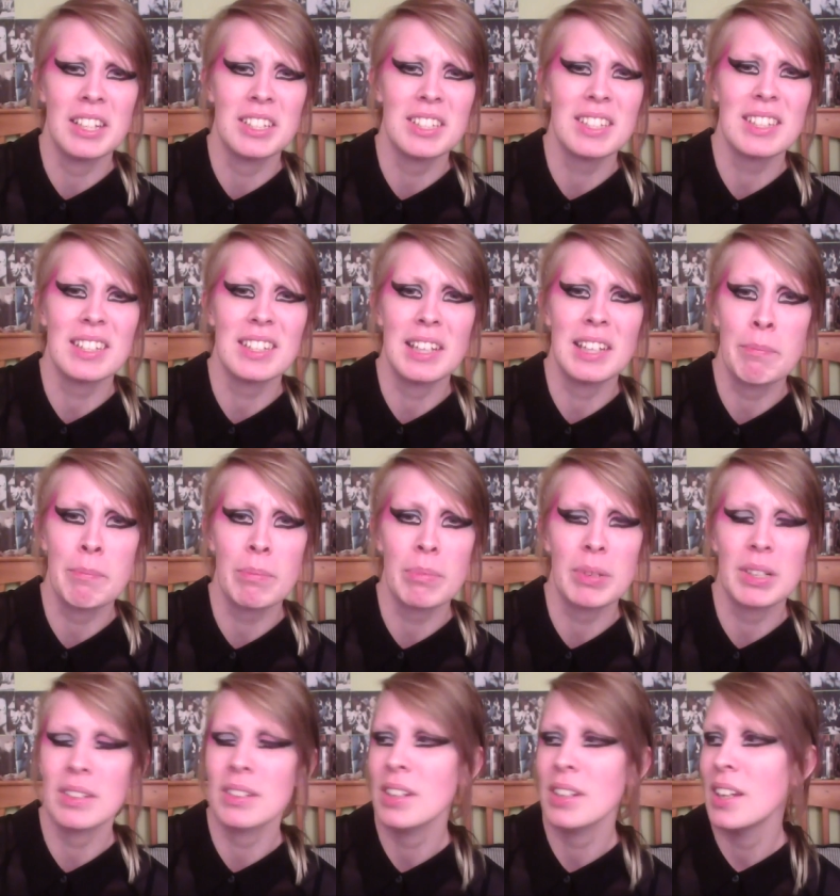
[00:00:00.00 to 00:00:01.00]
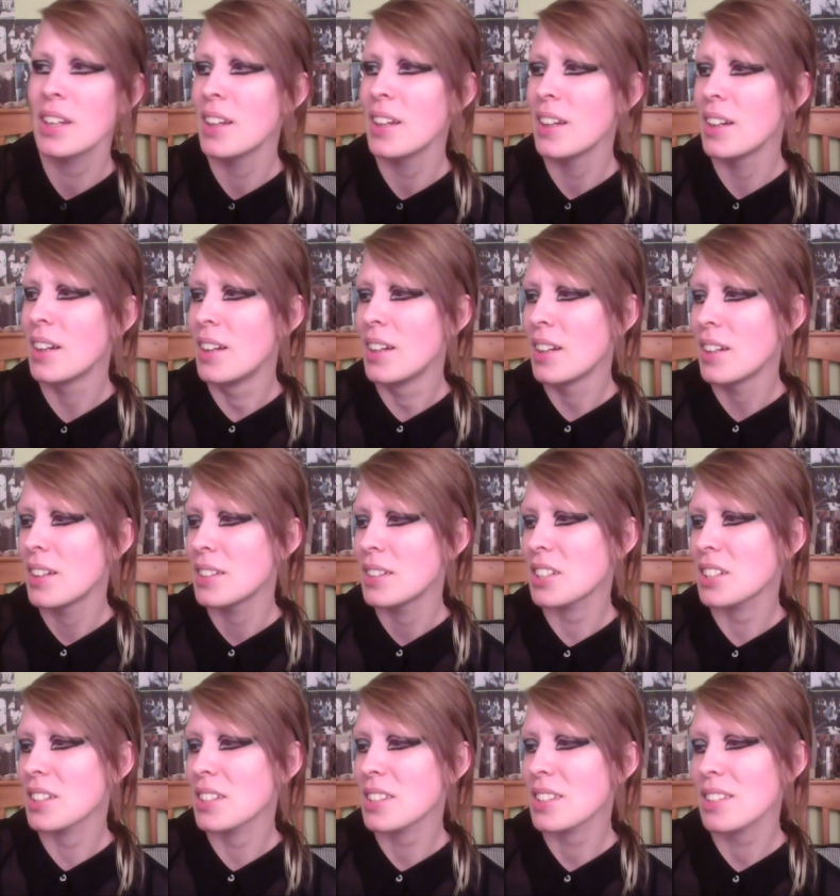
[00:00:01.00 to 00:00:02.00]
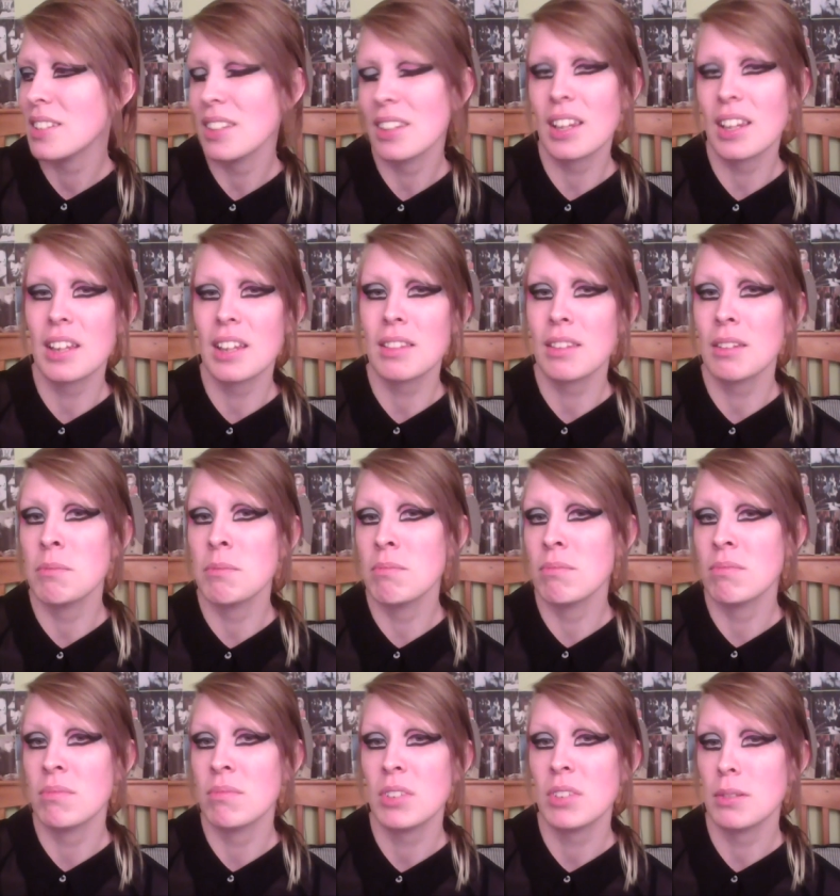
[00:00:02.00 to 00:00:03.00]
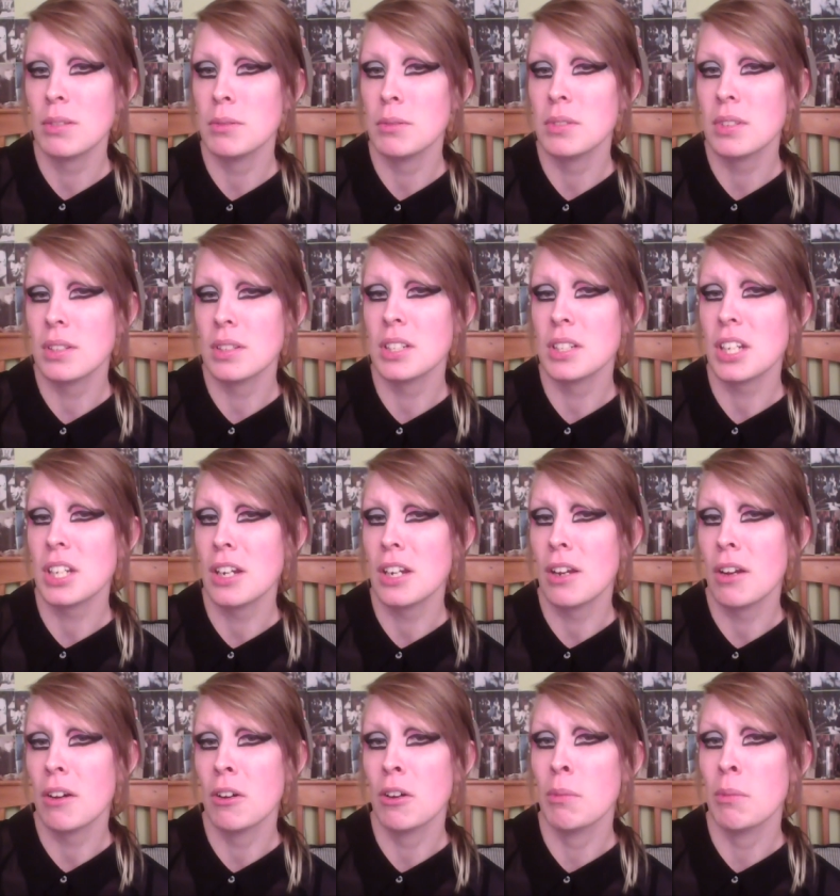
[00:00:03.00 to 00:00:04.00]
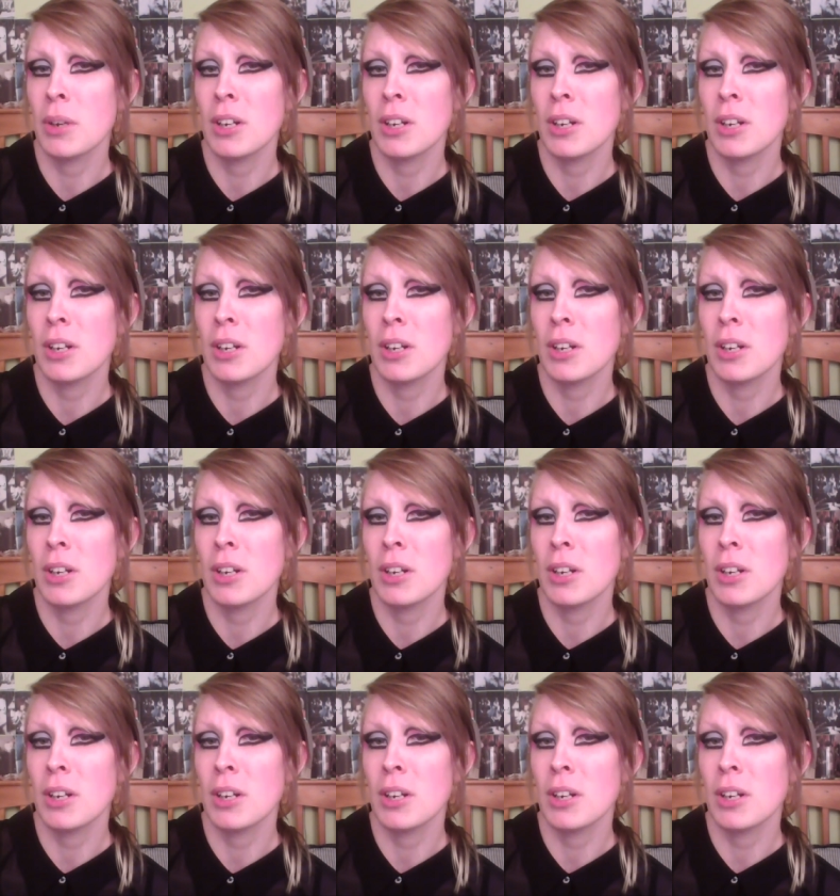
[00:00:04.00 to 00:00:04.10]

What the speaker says: slip, and just let them use the she, her,